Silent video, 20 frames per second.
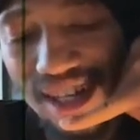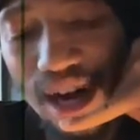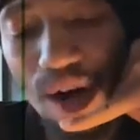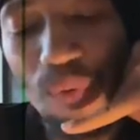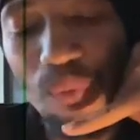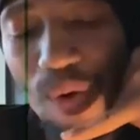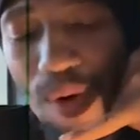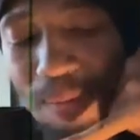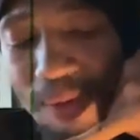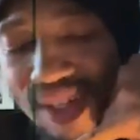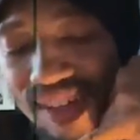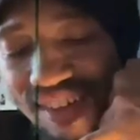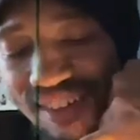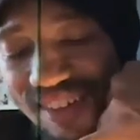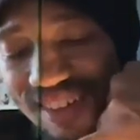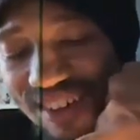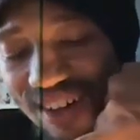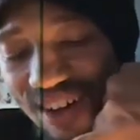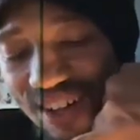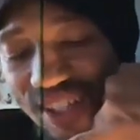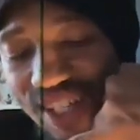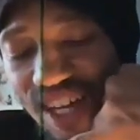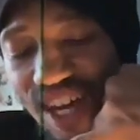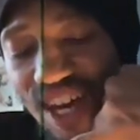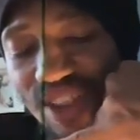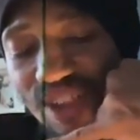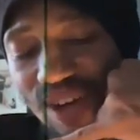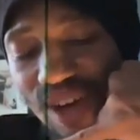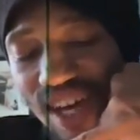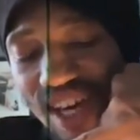A woman on the
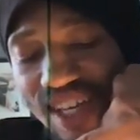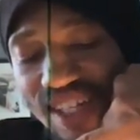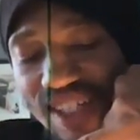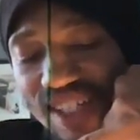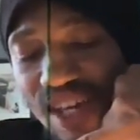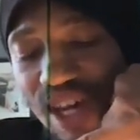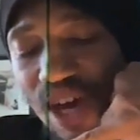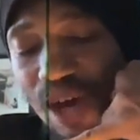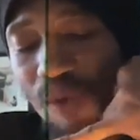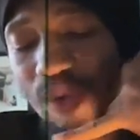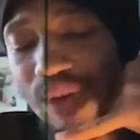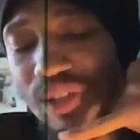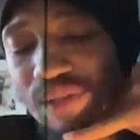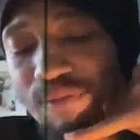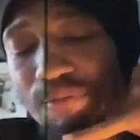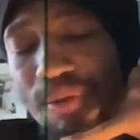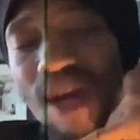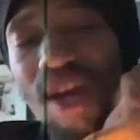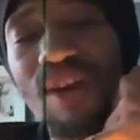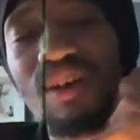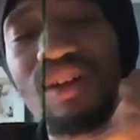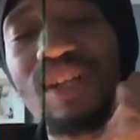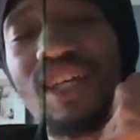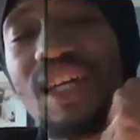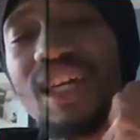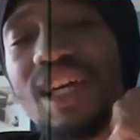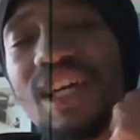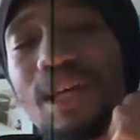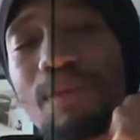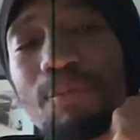other end was
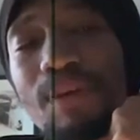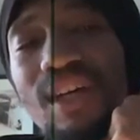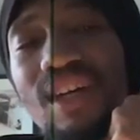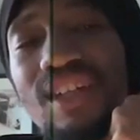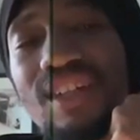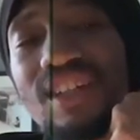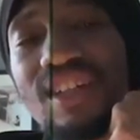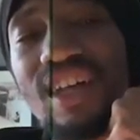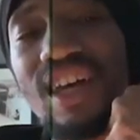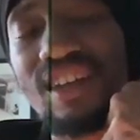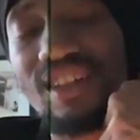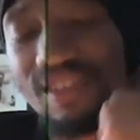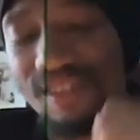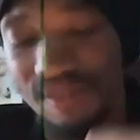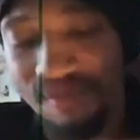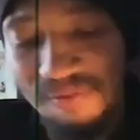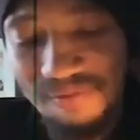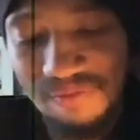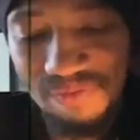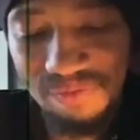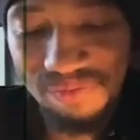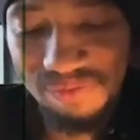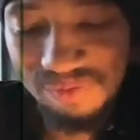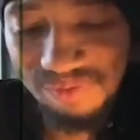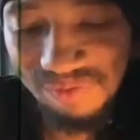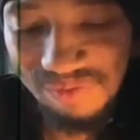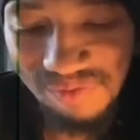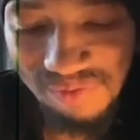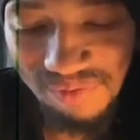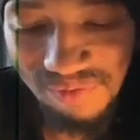barely keeping it together.
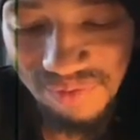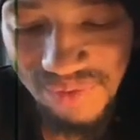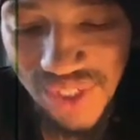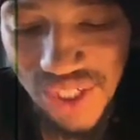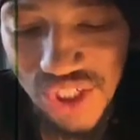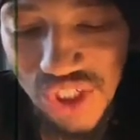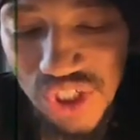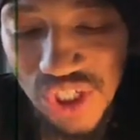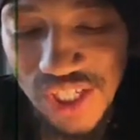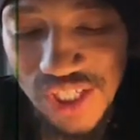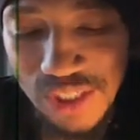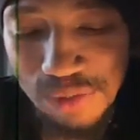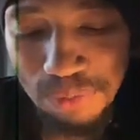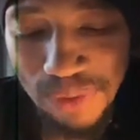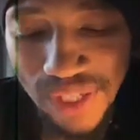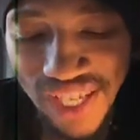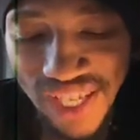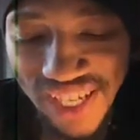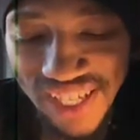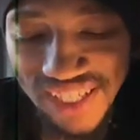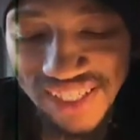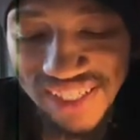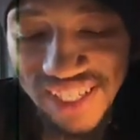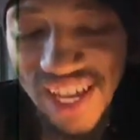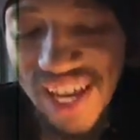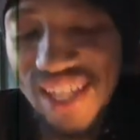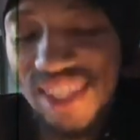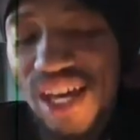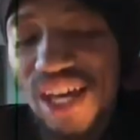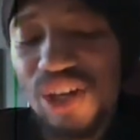She explained
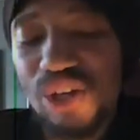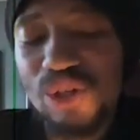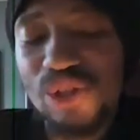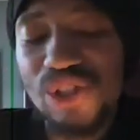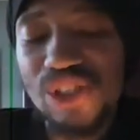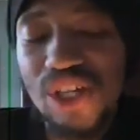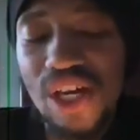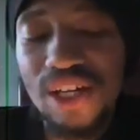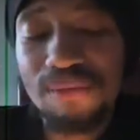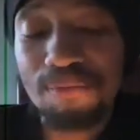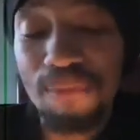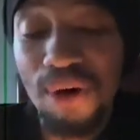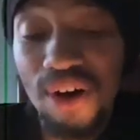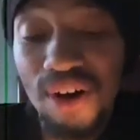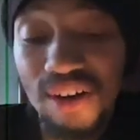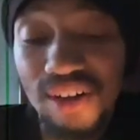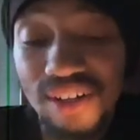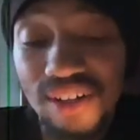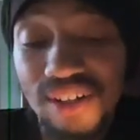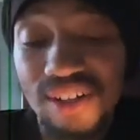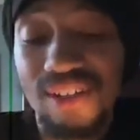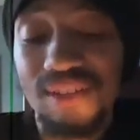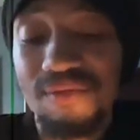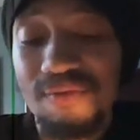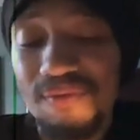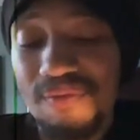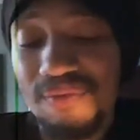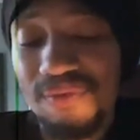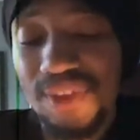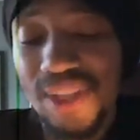that her son Mark
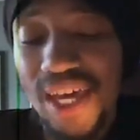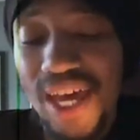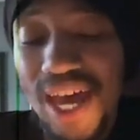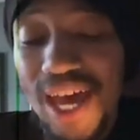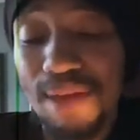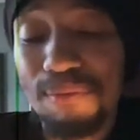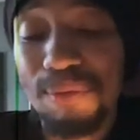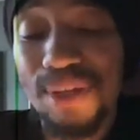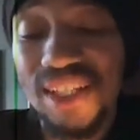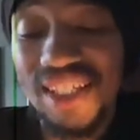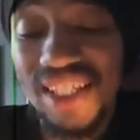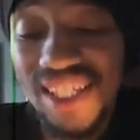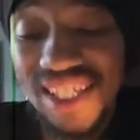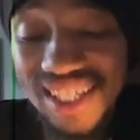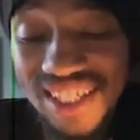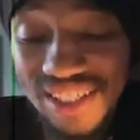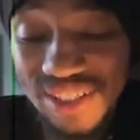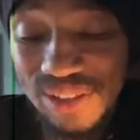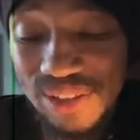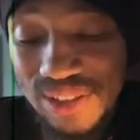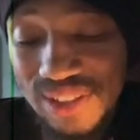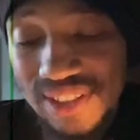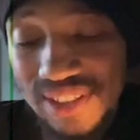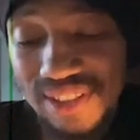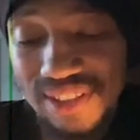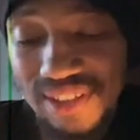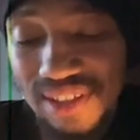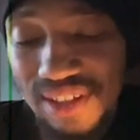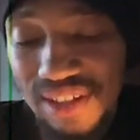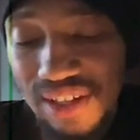had been killed
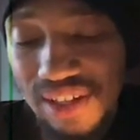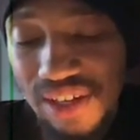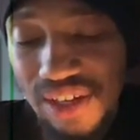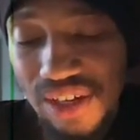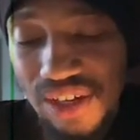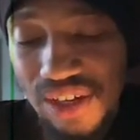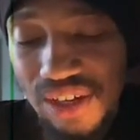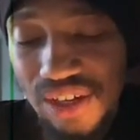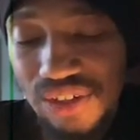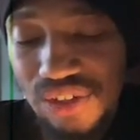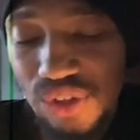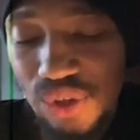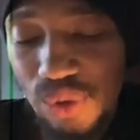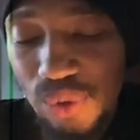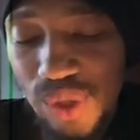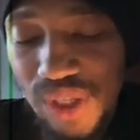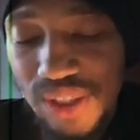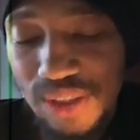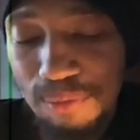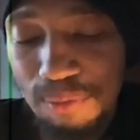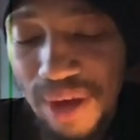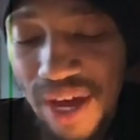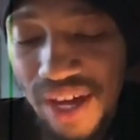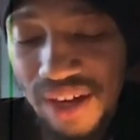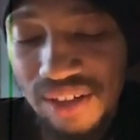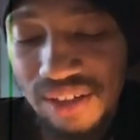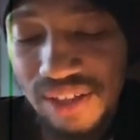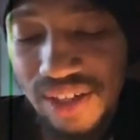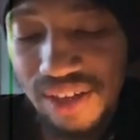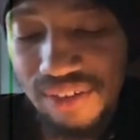during the
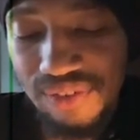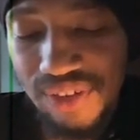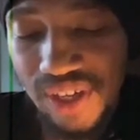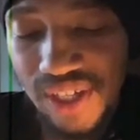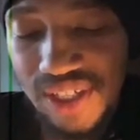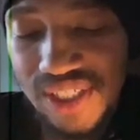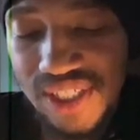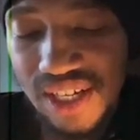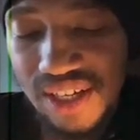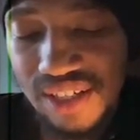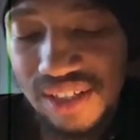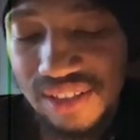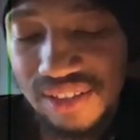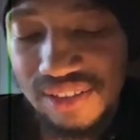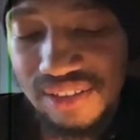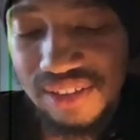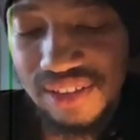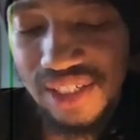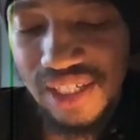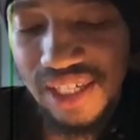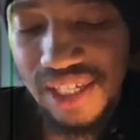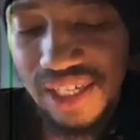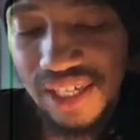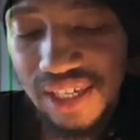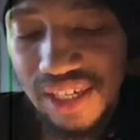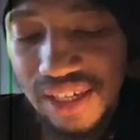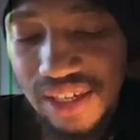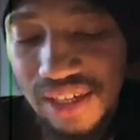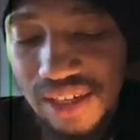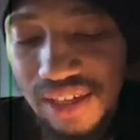Battle of Khe Sanh
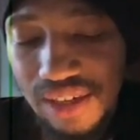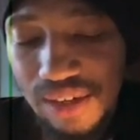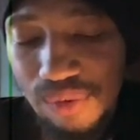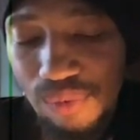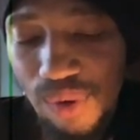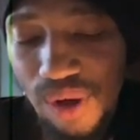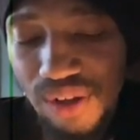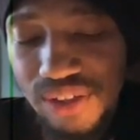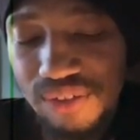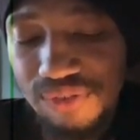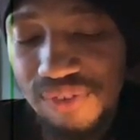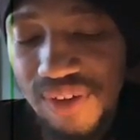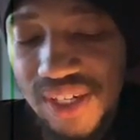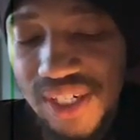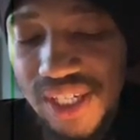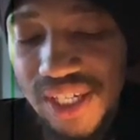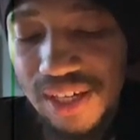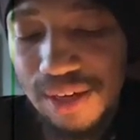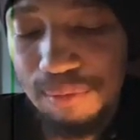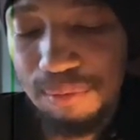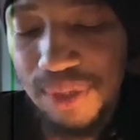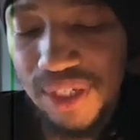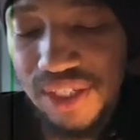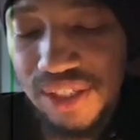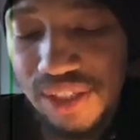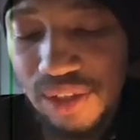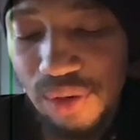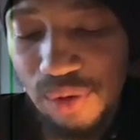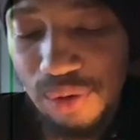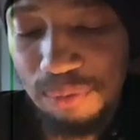while defending a
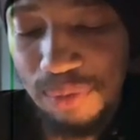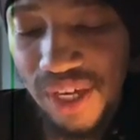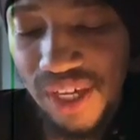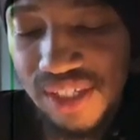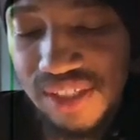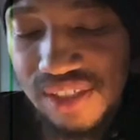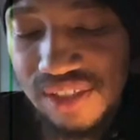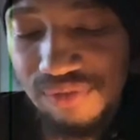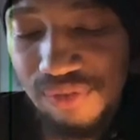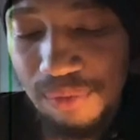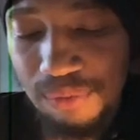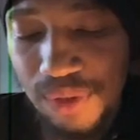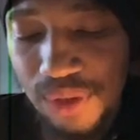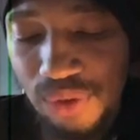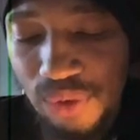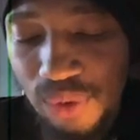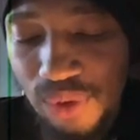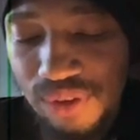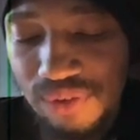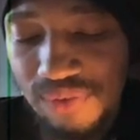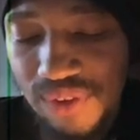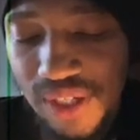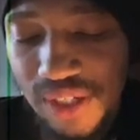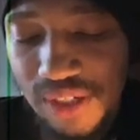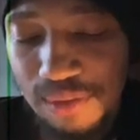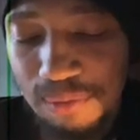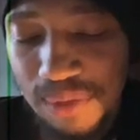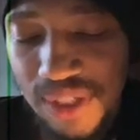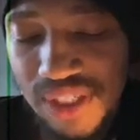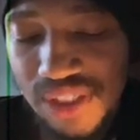military base from the North
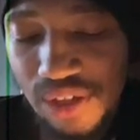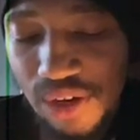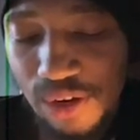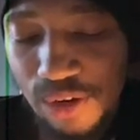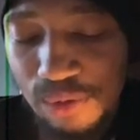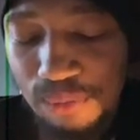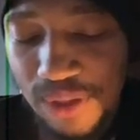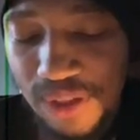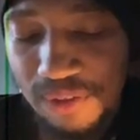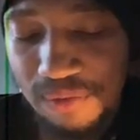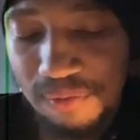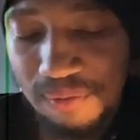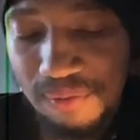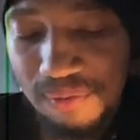Vietnamese army.